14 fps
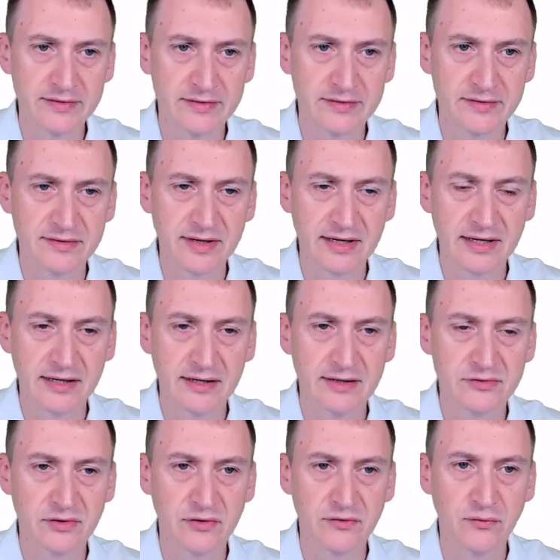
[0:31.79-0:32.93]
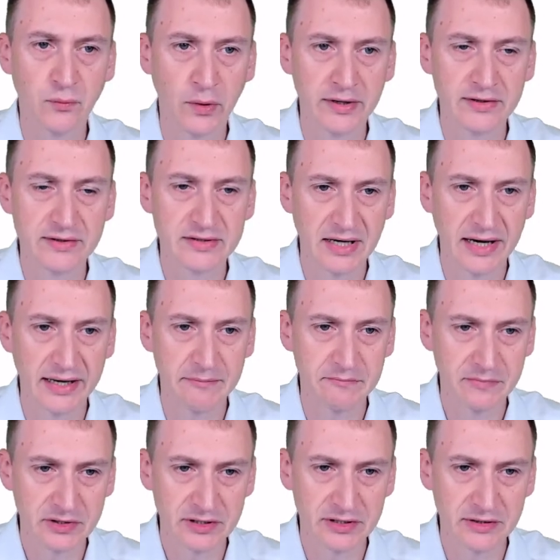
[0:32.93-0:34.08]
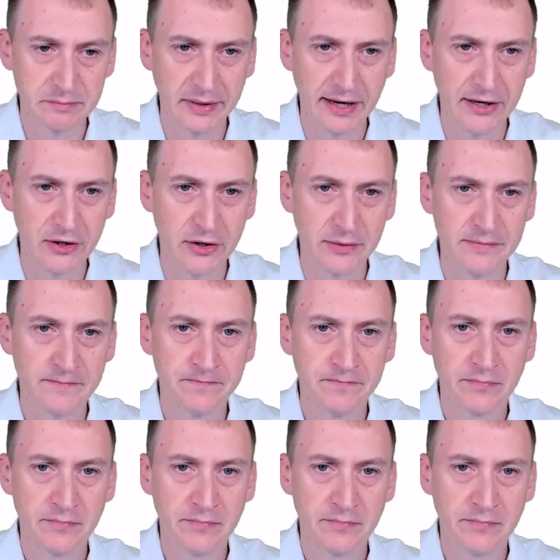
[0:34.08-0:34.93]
This is a sort of one-time backup.